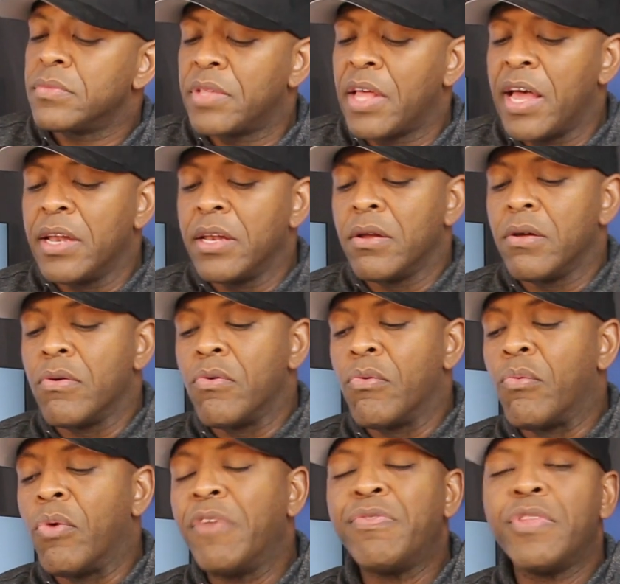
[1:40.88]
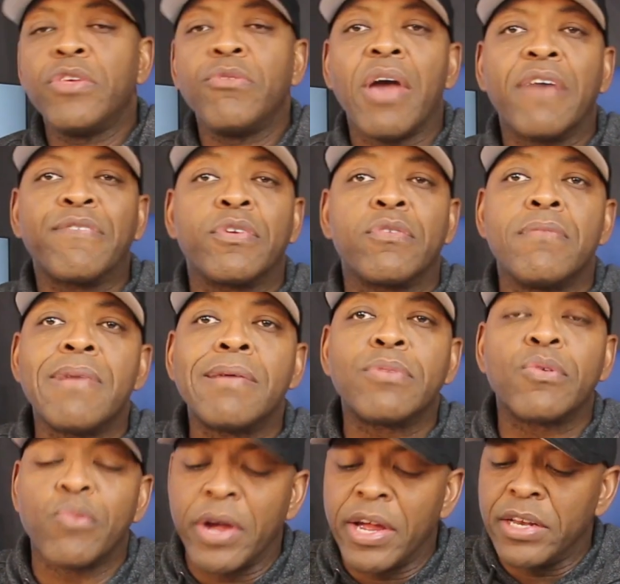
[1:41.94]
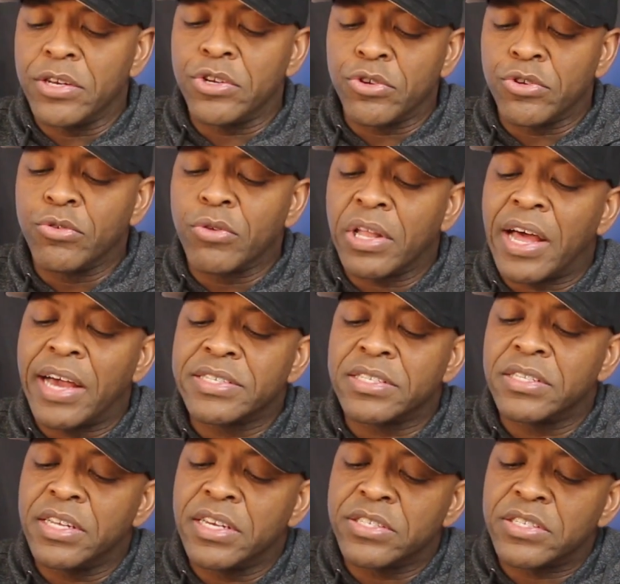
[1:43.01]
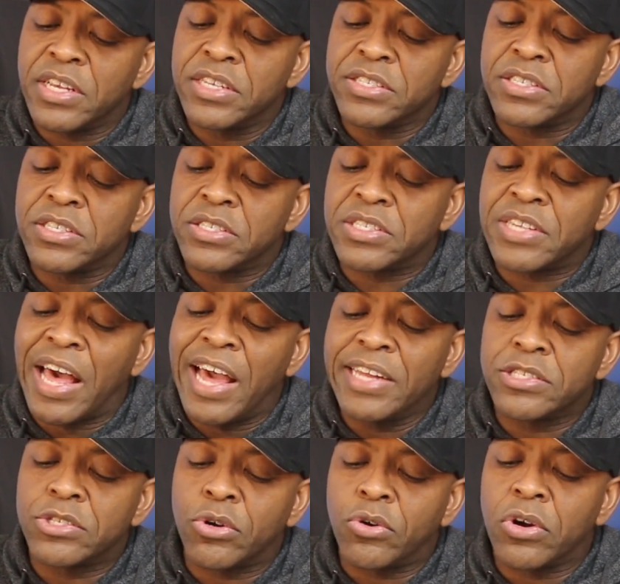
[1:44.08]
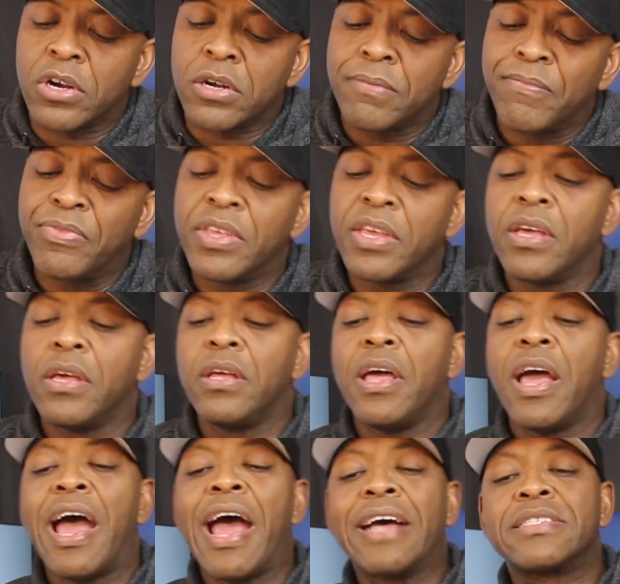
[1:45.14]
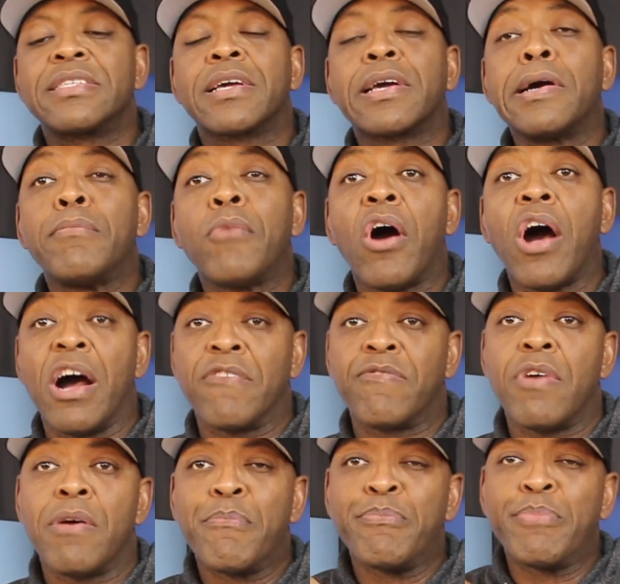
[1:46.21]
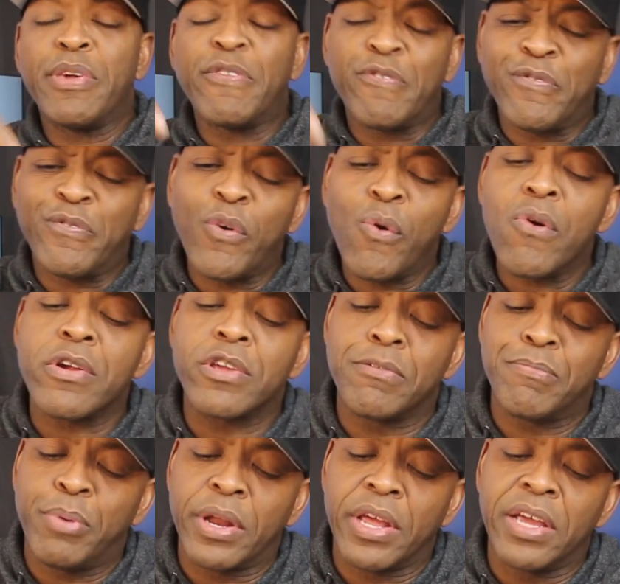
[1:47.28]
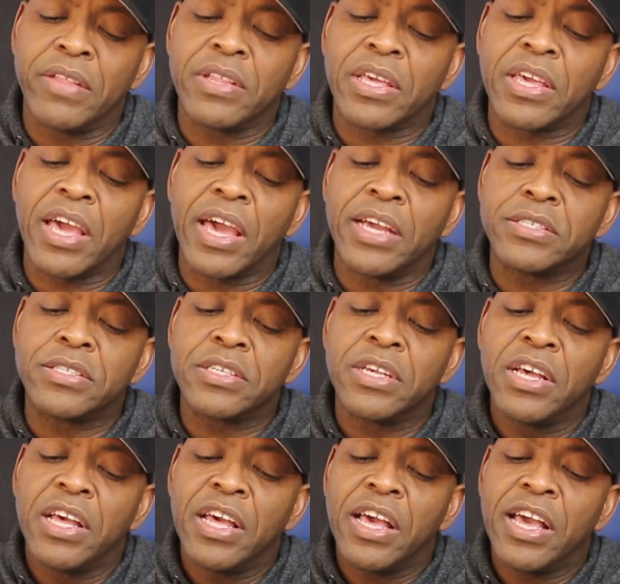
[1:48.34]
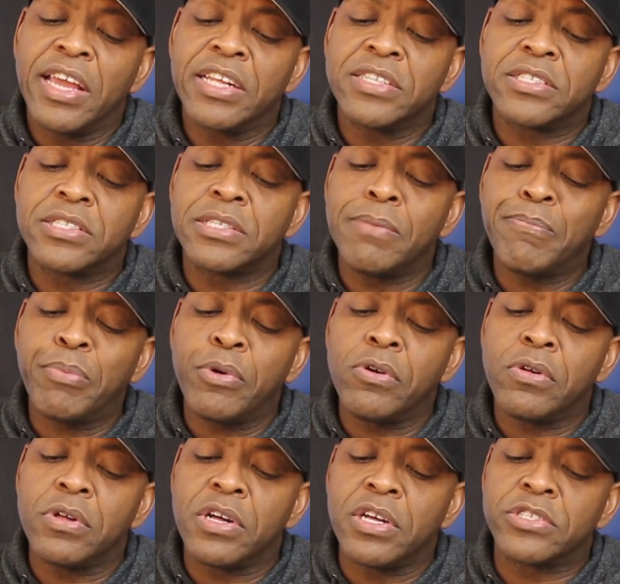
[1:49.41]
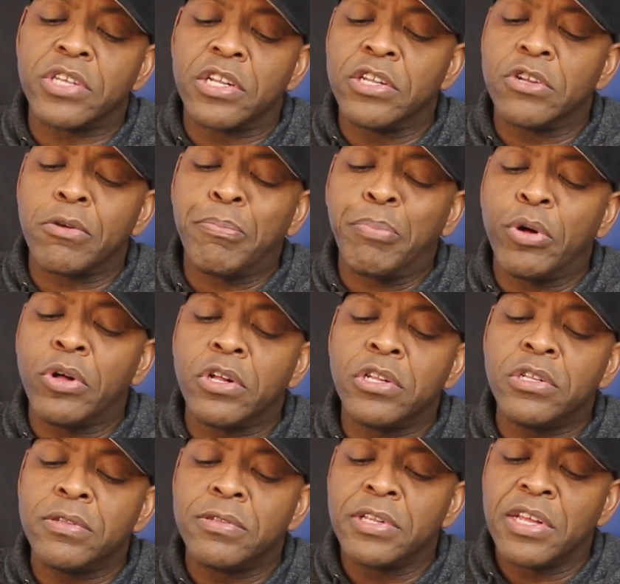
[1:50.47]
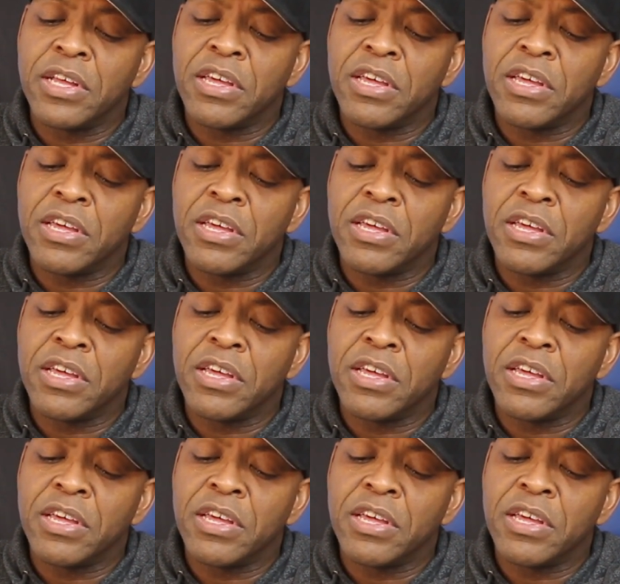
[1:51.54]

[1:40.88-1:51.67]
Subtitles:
Then one thing you have to remember when you're utilizing this is the side door has to come off before you put it in the case. And it's simple. It's a little pull.